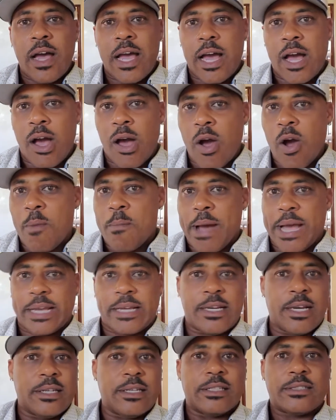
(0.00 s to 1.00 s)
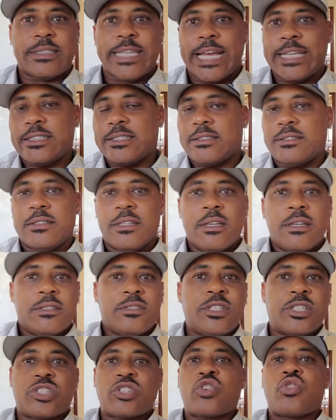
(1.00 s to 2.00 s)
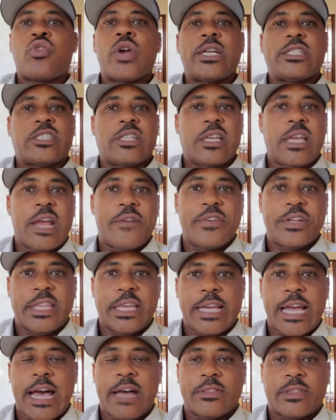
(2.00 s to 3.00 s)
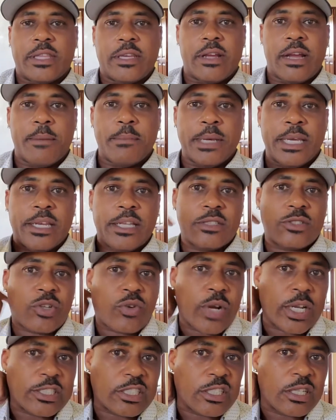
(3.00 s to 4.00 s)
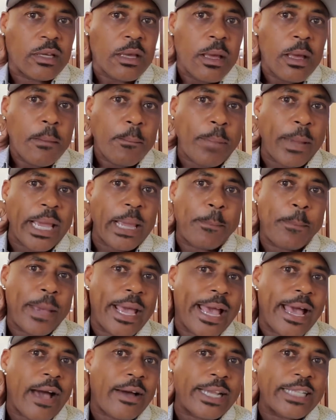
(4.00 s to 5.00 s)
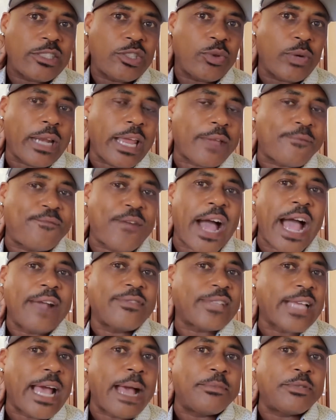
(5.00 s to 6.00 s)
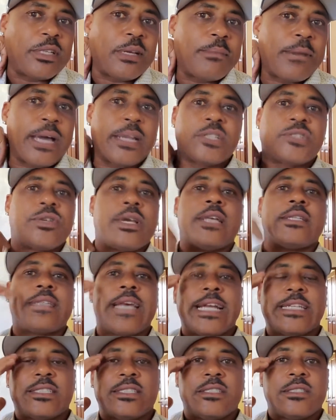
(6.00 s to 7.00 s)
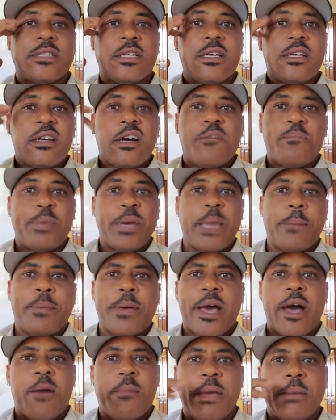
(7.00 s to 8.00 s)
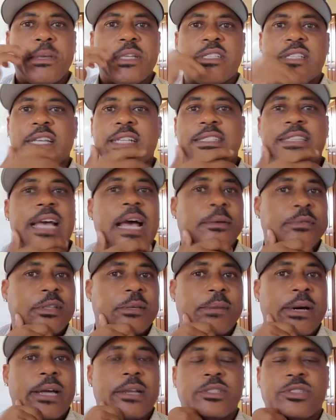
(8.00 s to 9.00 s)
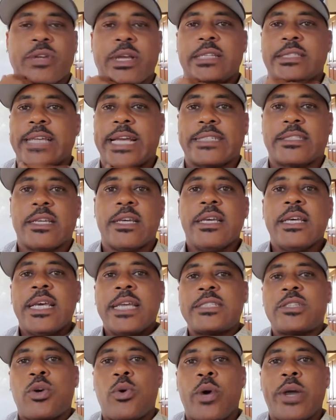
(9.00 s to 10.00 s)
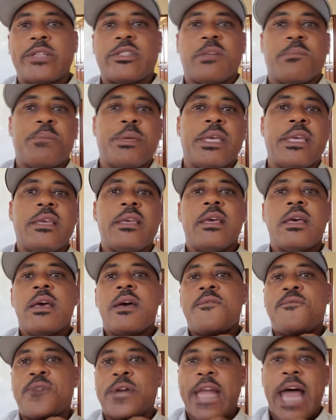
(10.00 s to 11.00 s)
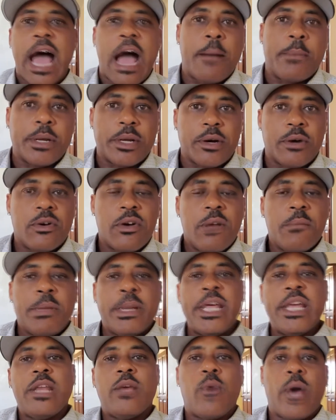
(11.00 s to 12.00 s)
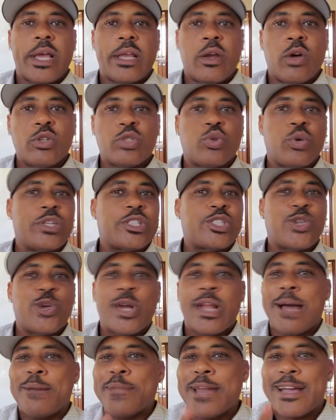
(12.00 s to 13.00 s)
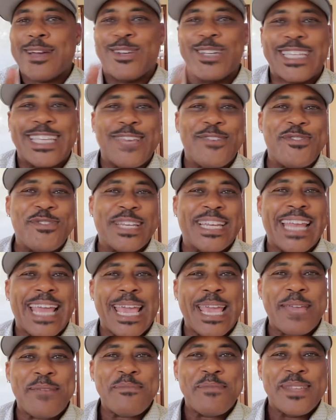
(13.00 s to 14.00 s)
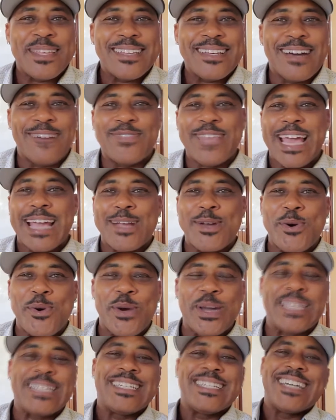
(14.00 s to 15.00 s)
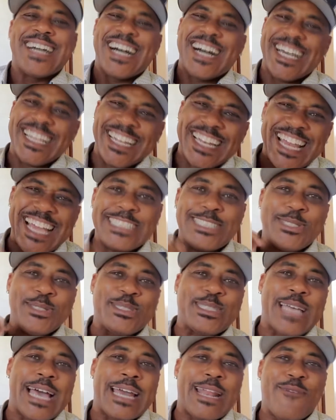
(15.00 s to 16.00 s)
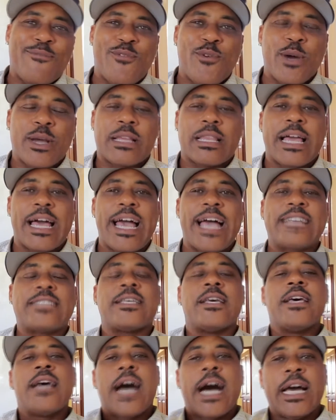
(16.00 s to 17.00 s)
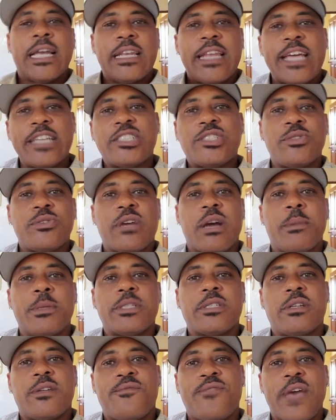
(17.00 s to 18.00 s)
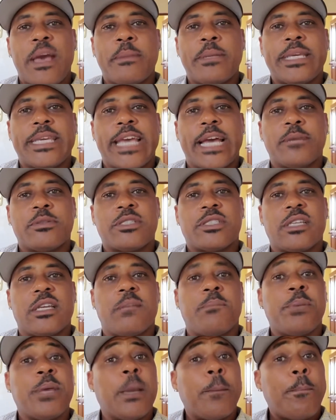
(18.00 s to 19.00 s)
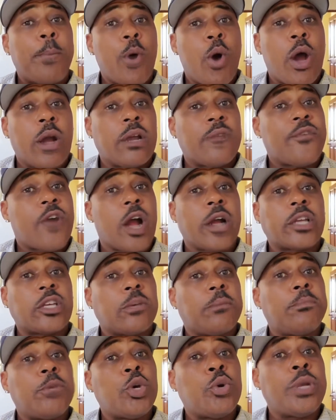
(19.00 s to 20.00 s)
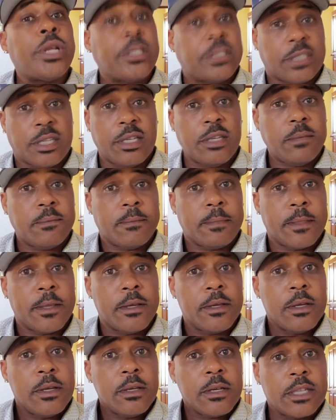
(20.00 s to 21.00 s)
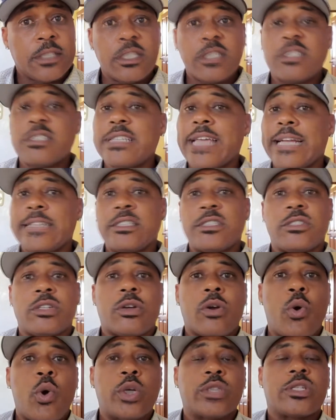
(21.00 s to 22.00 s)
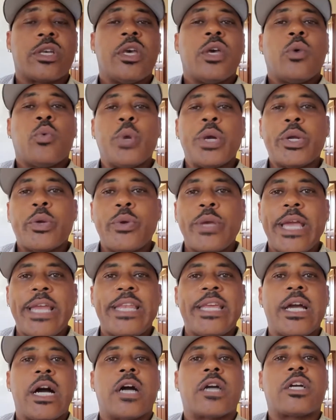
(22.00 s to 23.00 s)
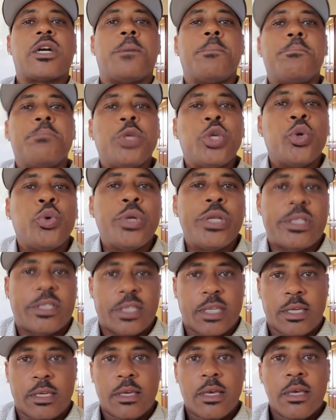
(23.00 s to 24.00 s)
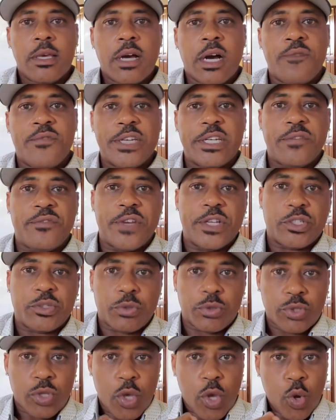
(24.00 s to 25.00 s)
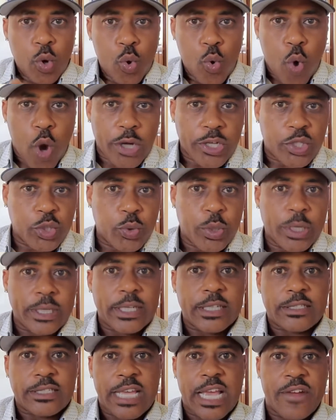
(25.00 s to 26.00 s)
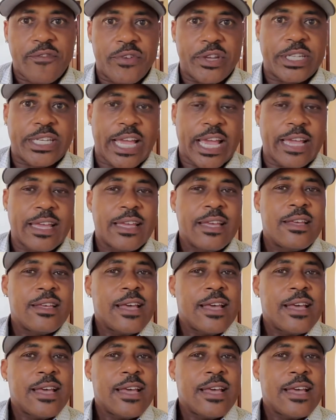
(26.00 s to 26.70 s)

Oh my goodness, that's just crushing everything out there. I mean, it's crushing PayPal. That's doing like 5 times the amount of transactions of PayPal, maybe 10 times the amount of transactions. It's going to be phenomenal. But anyway, long story short, I'm not going to give you the name of that coin unless you sign up for a class, unless you come into the Family Cash Machine, be a part of our community, because this is not just a course. We're creating a community of individuals who are doing this every day.